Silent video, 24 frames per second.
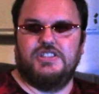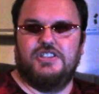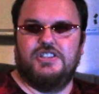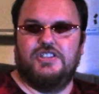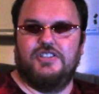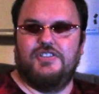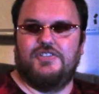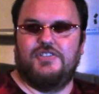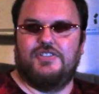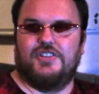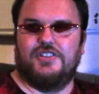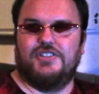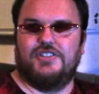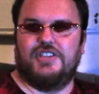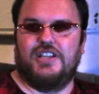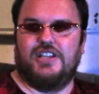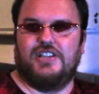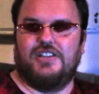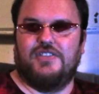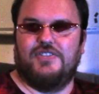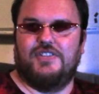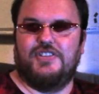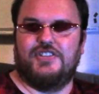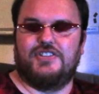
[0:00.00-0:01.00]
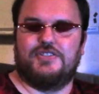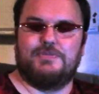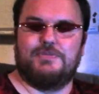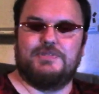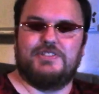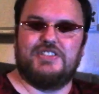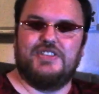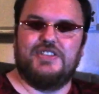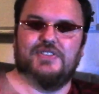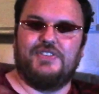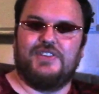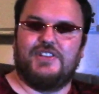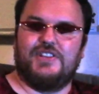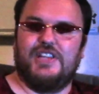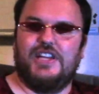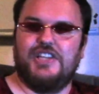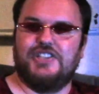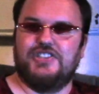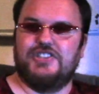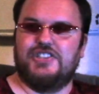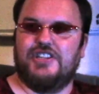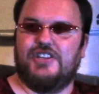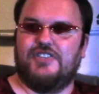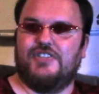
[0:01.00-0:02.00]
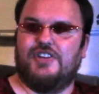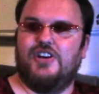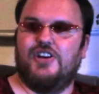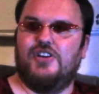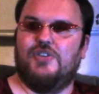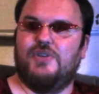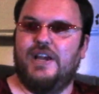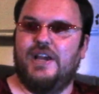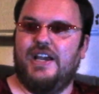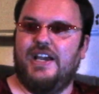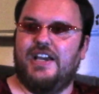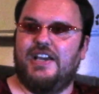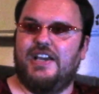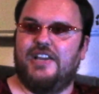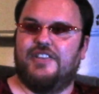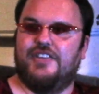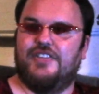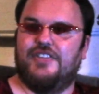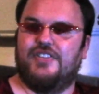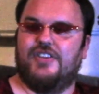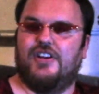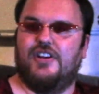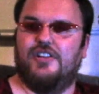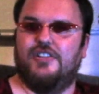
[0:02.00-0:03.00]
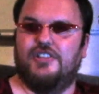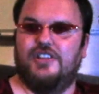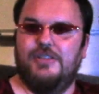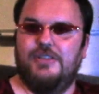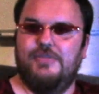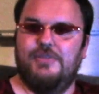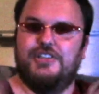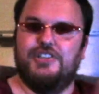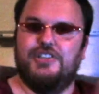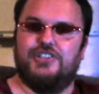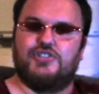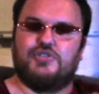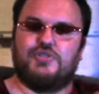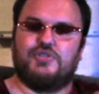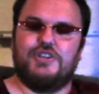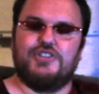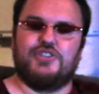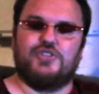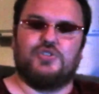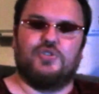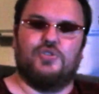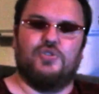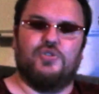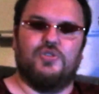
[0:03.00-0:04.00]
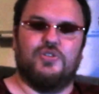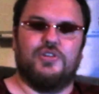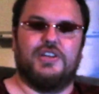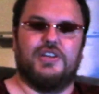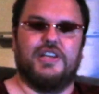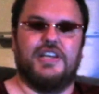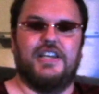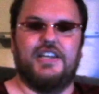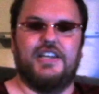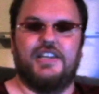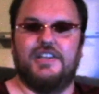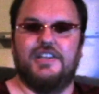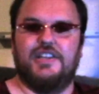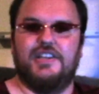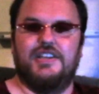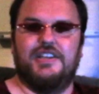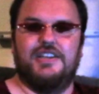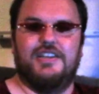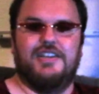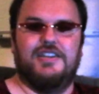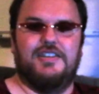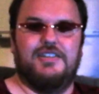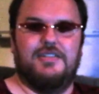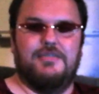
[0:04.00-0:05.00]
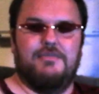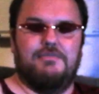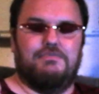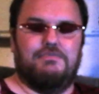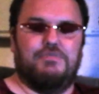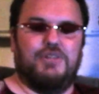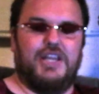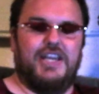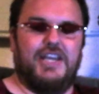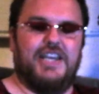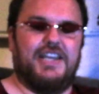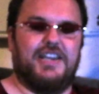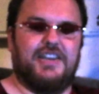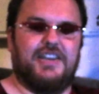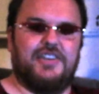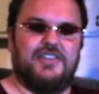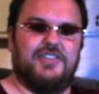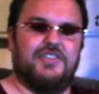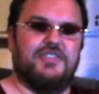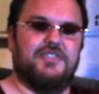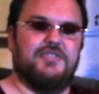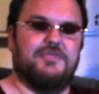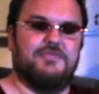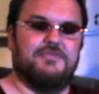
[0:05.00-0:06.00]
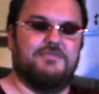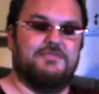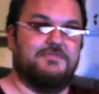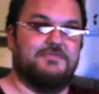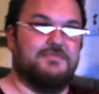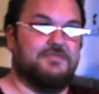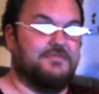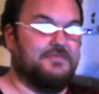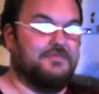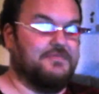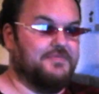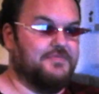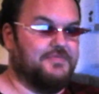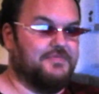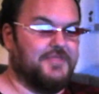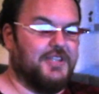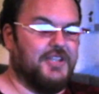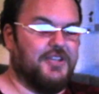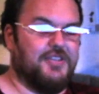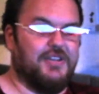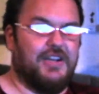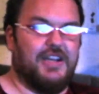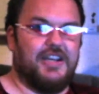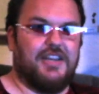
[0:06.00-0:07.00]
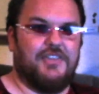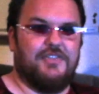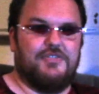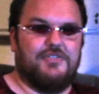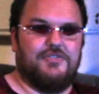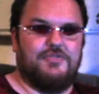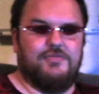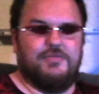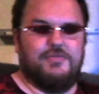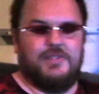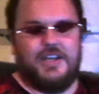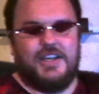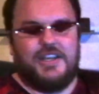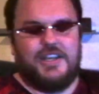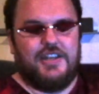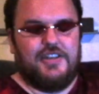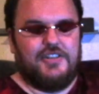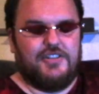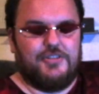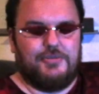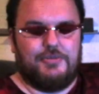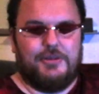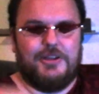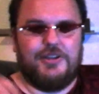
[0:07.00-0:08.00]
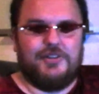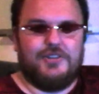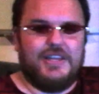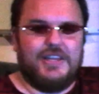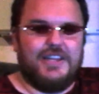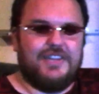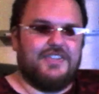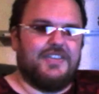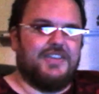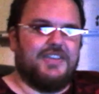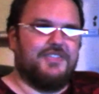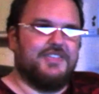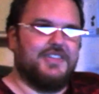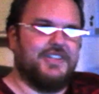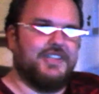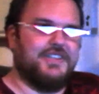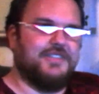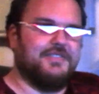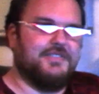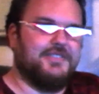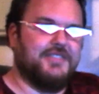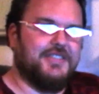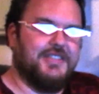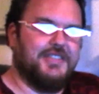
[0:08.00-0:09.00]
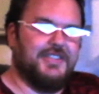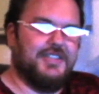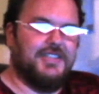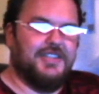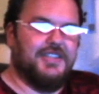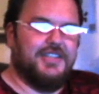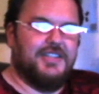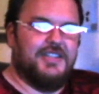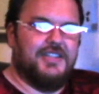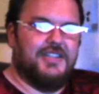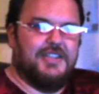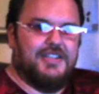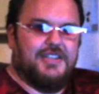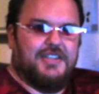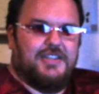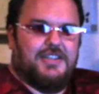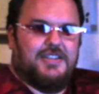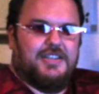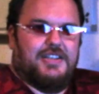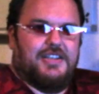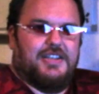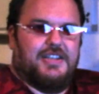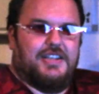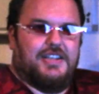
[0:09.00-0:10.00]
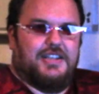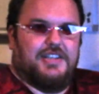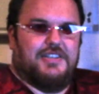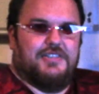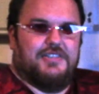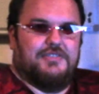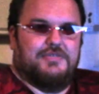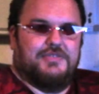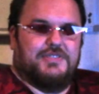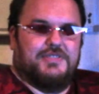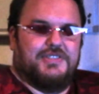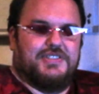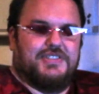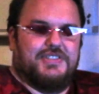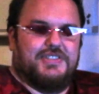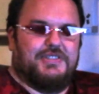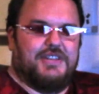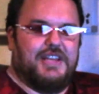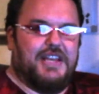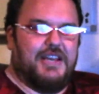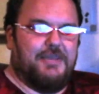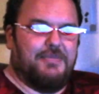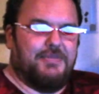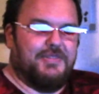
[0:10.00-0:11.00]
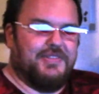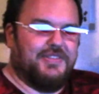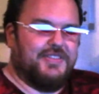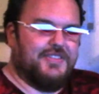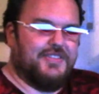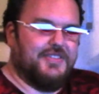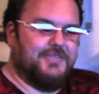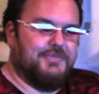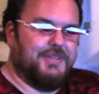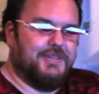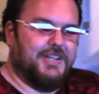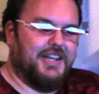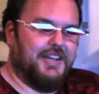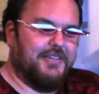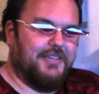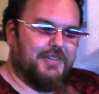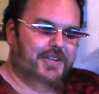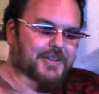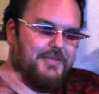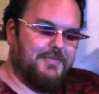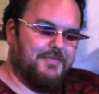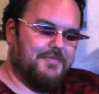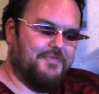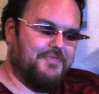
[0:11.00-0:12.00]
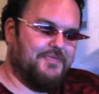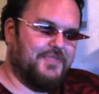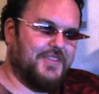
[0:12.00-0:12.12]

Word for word: you know, you've heard tell of this specific legend of, oh hey, this unlimited treasure hoard in blank. You know, I can I can sprinkle that stuff in. I don't know. We'll see what happens. But anyway,